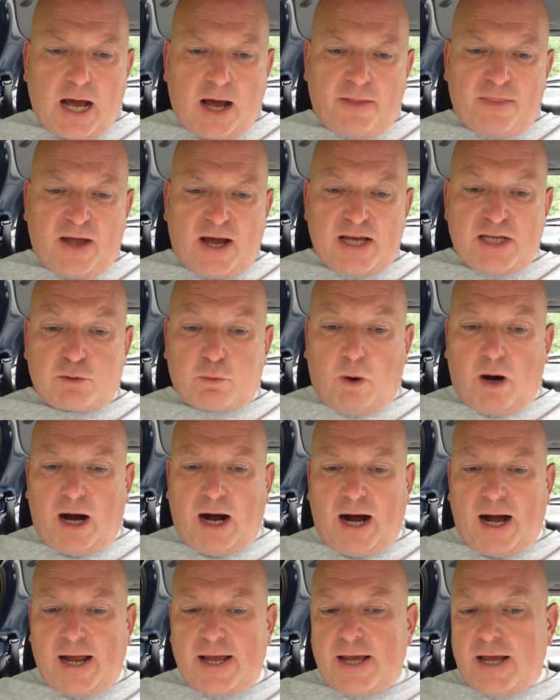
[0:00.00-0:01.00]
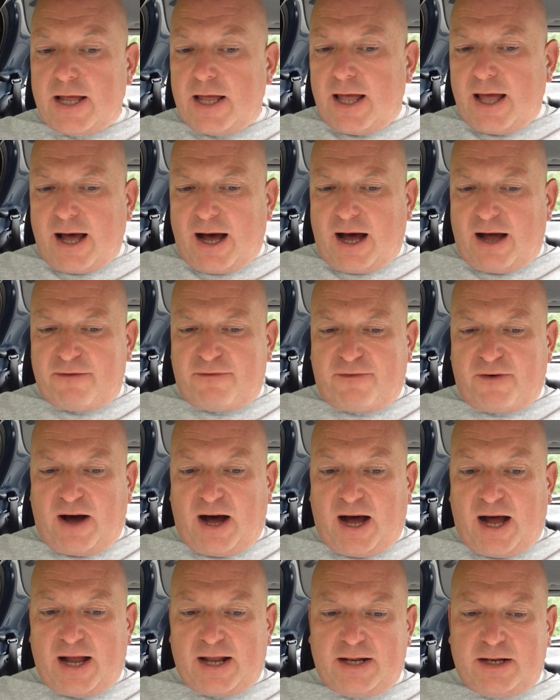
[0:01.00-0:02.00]
And that is why I
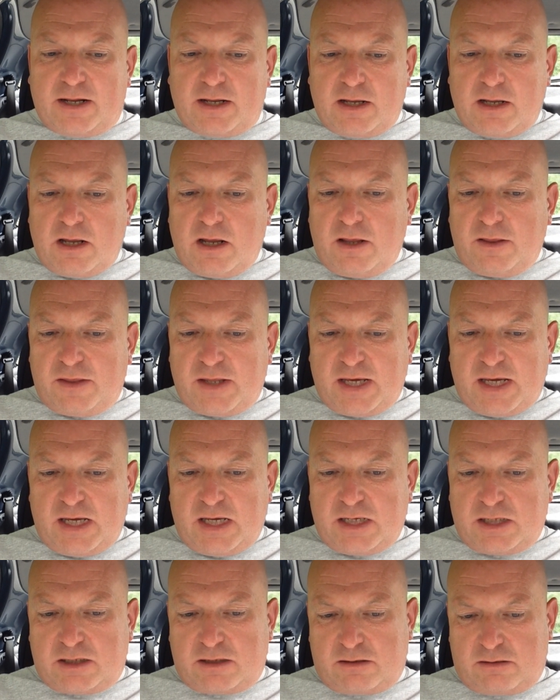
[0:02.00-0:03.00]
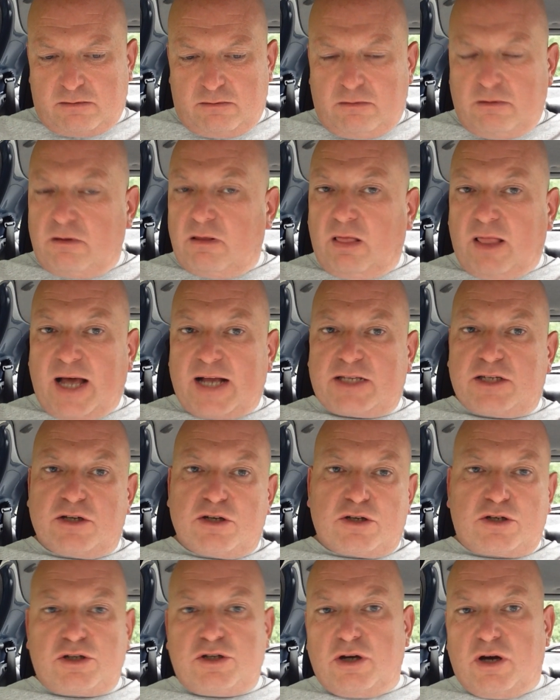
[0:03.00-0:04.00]
find these
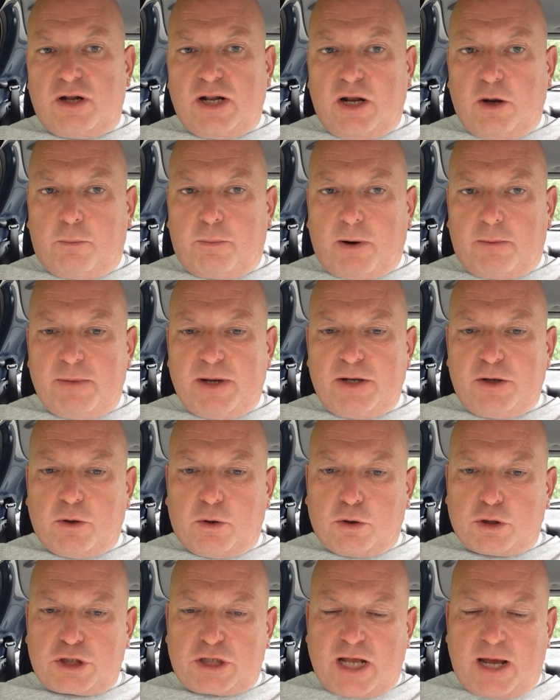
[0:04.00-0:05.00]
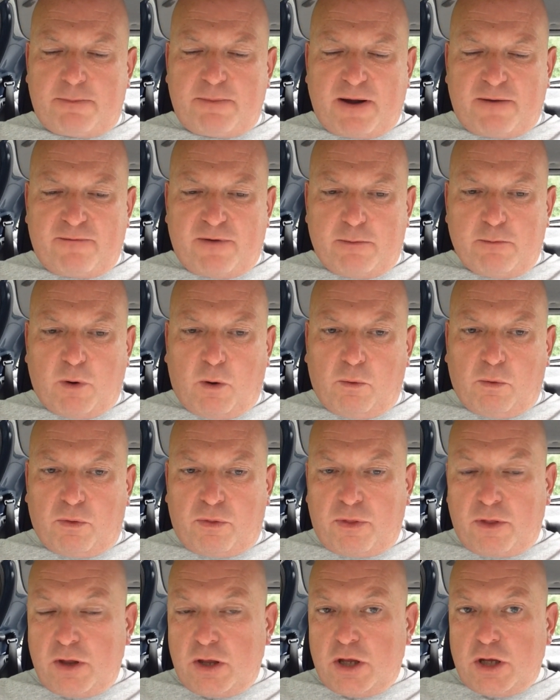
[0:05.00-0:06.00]
letters turning up on my doorstep every
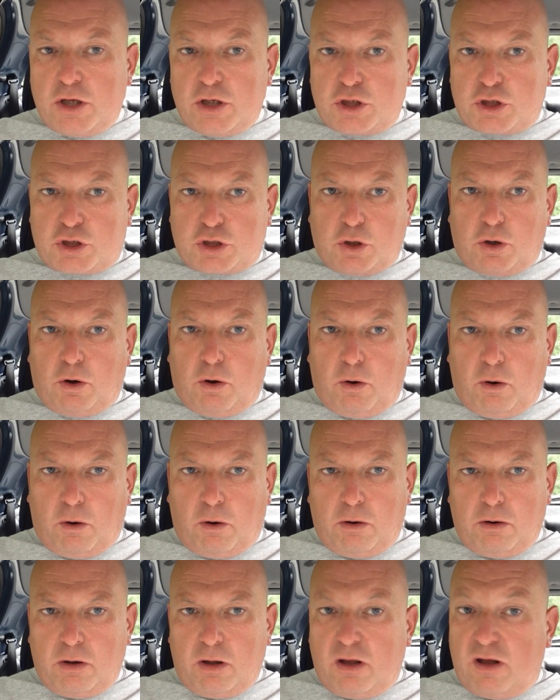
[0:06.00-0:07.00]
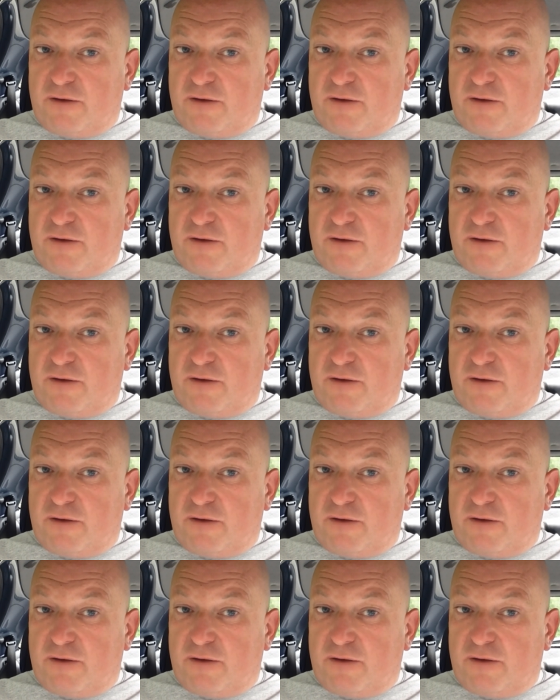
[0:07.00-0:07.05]
month so